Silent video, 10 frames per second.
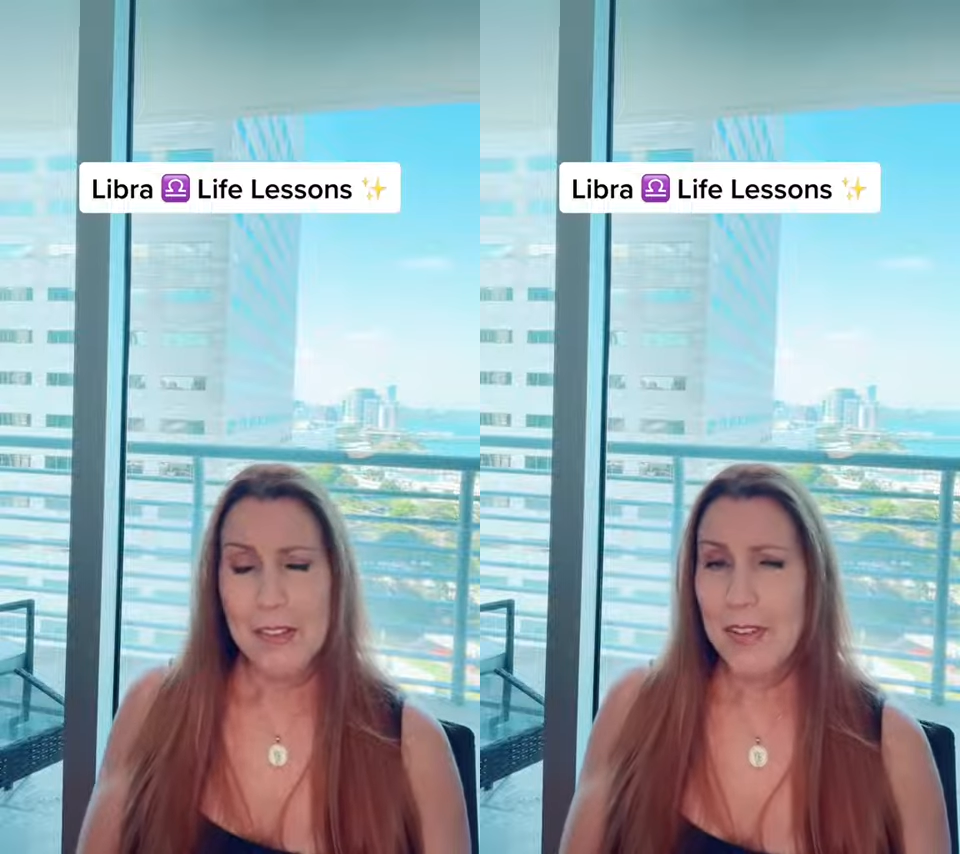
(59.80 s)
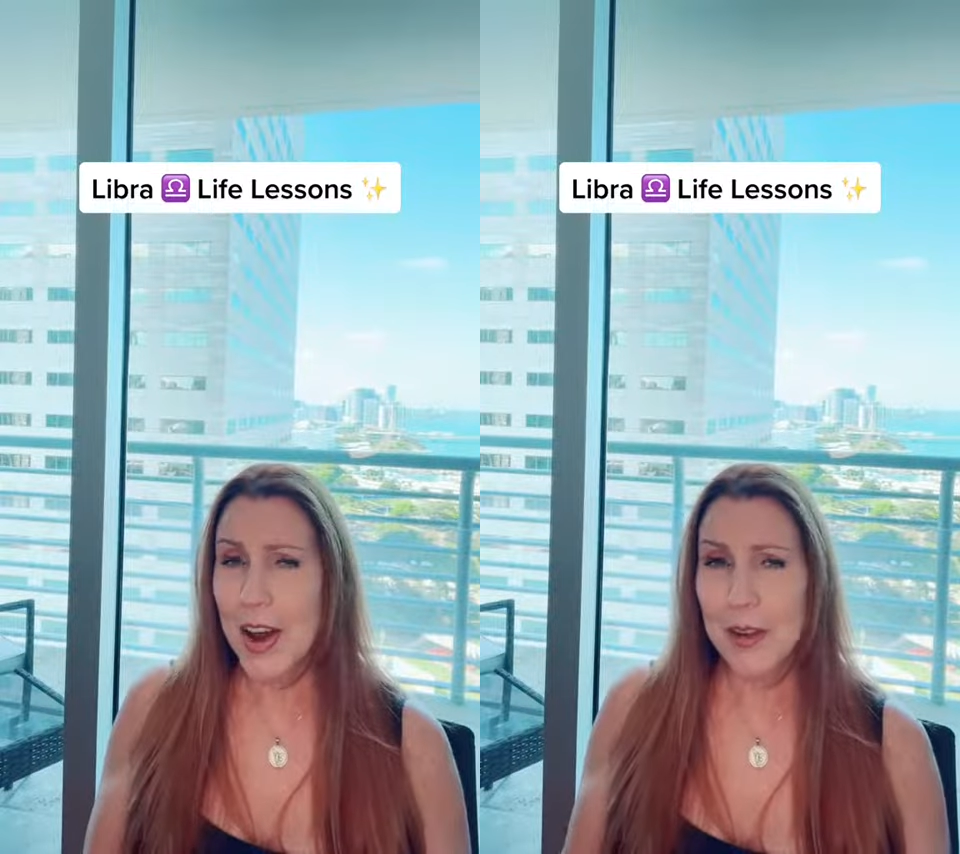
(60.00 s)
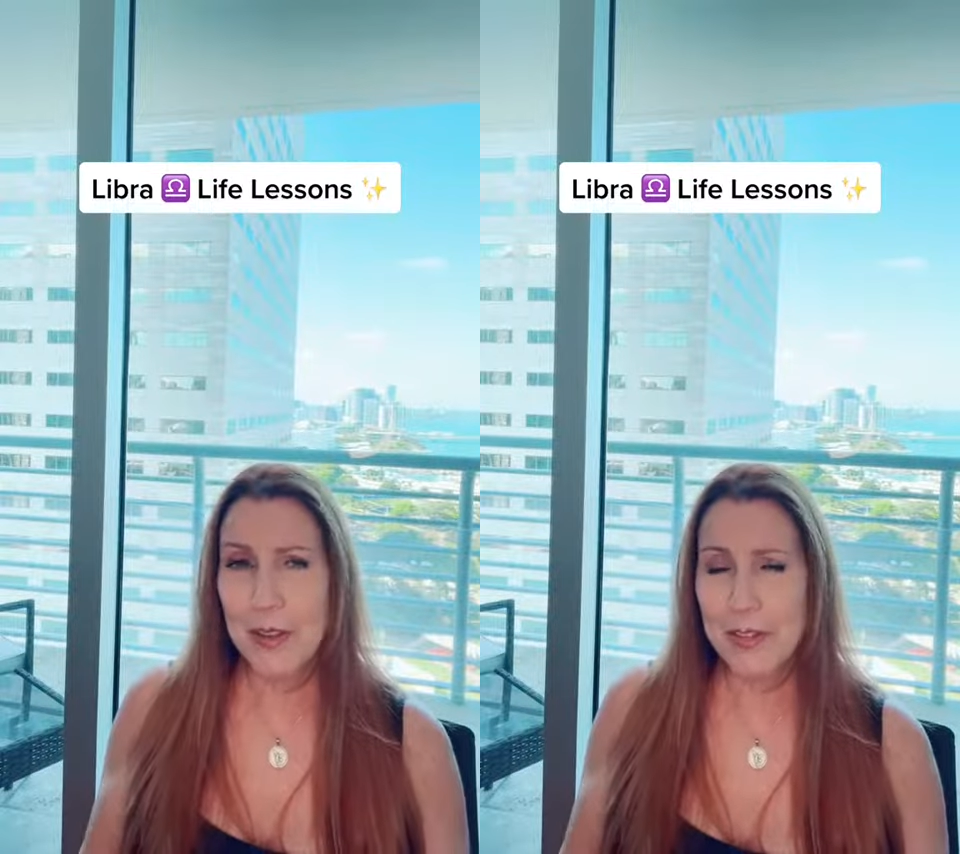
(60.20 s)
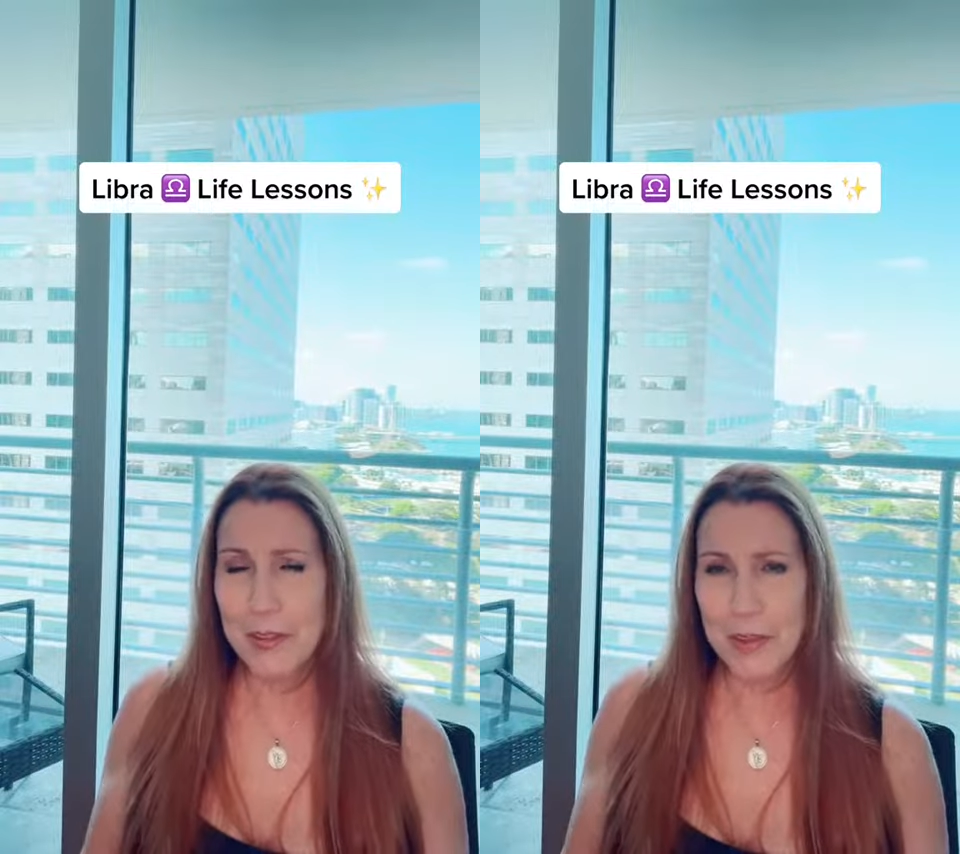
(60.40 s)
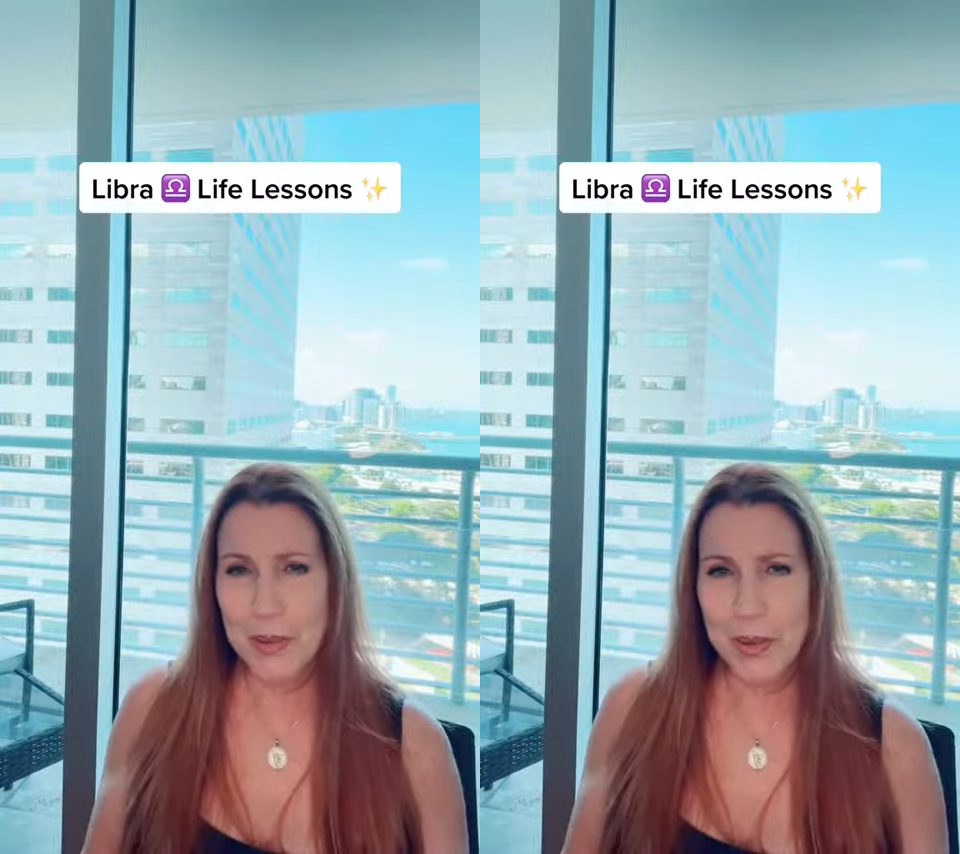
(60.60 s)
follow for
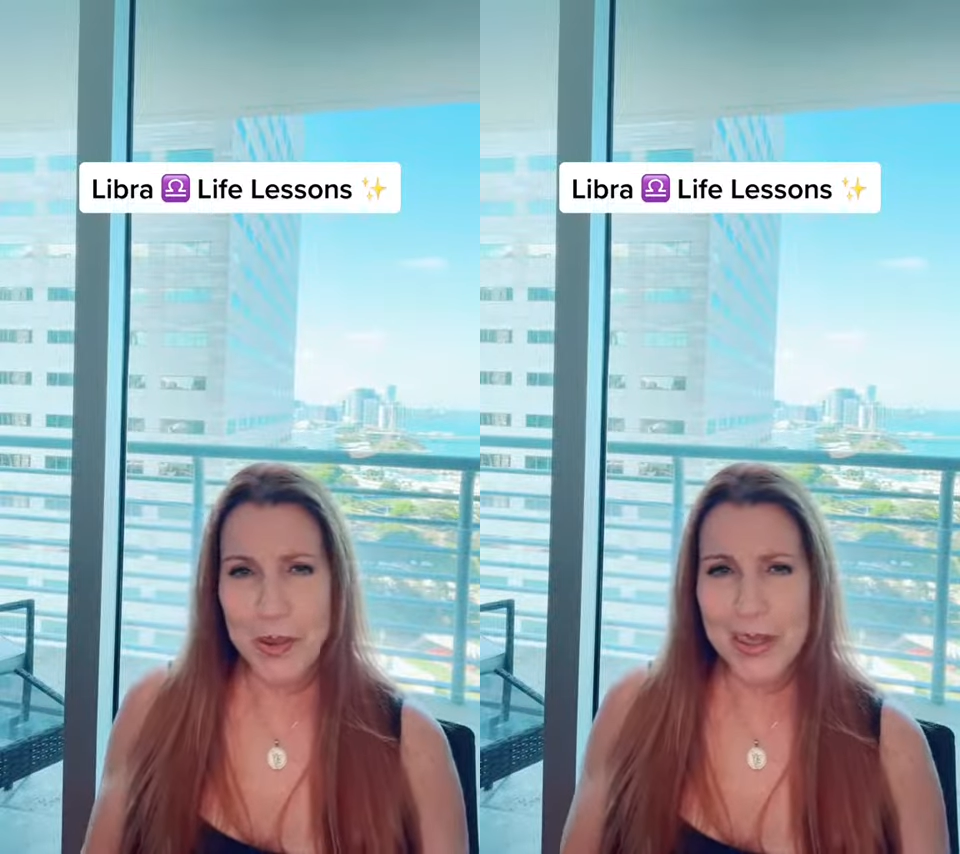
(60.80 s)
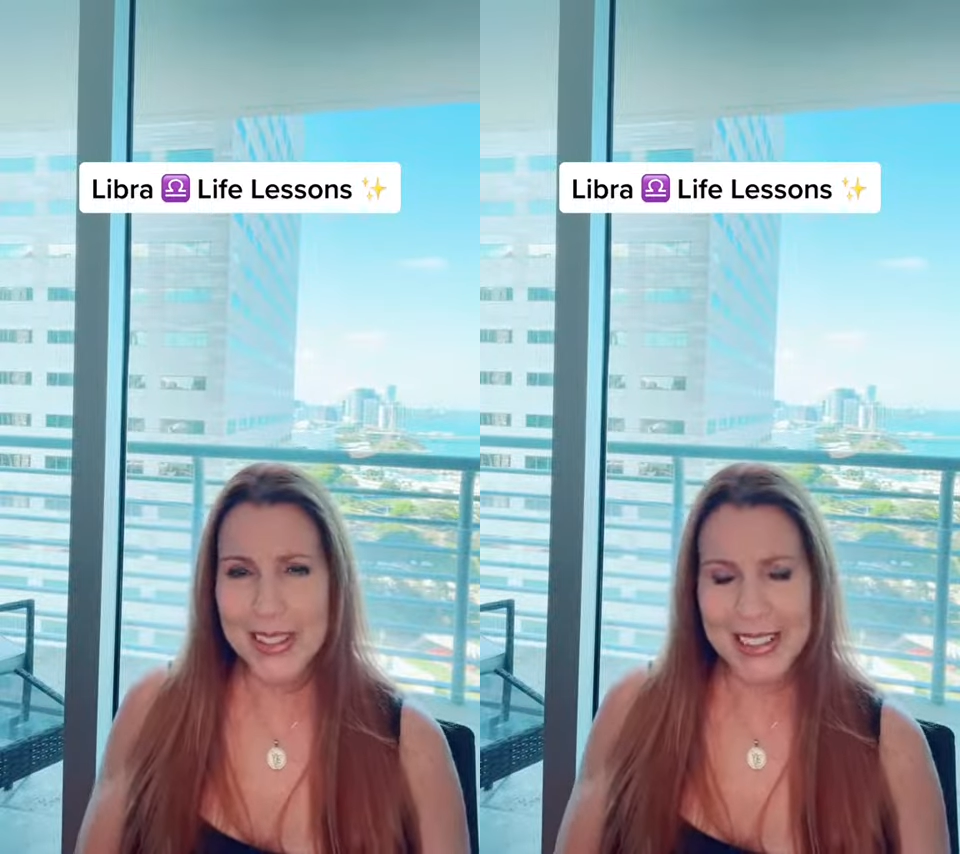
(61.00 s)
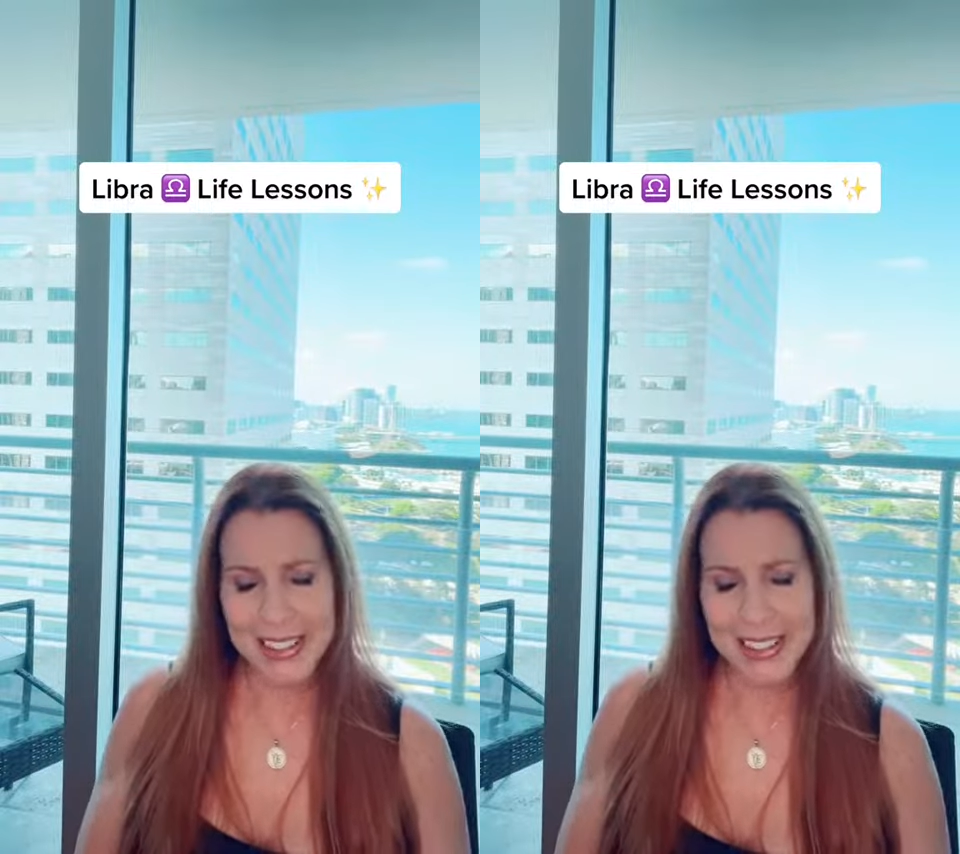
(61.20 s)
more